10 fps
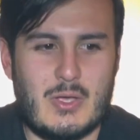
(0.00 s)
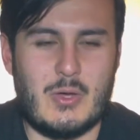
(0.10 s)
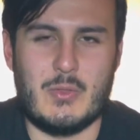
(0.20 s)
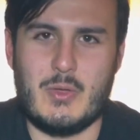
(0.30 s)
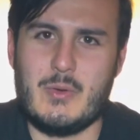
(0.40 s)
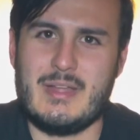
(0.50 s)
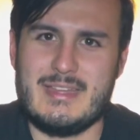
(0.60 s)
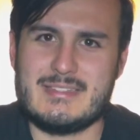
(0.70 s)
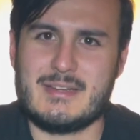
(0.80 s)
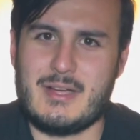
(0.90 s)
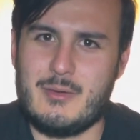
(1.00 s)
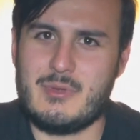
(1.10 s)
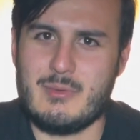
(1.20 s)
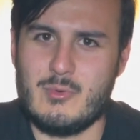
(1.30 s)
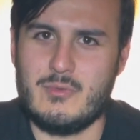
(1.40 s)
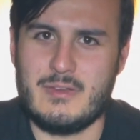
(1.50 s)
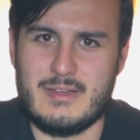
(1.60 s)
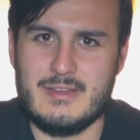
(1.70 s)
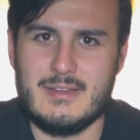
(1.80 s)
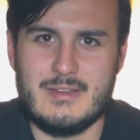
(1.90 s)
Although it is a comedy
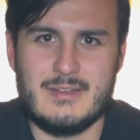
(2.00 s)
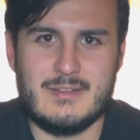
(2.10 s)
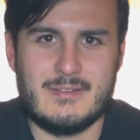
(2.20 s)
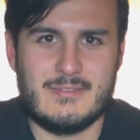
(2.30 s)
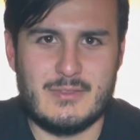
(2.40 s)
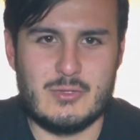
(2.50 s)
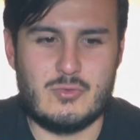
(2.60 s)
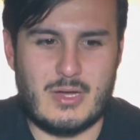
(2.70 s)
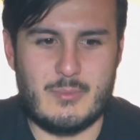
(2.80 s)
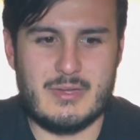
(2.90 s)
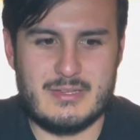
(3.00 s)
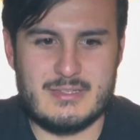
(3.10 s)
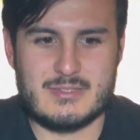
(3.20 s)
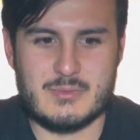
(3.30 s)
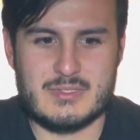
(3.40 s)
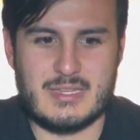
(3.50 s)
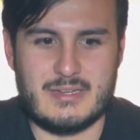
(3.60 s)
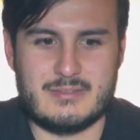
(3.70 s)
movie, the drama in this was like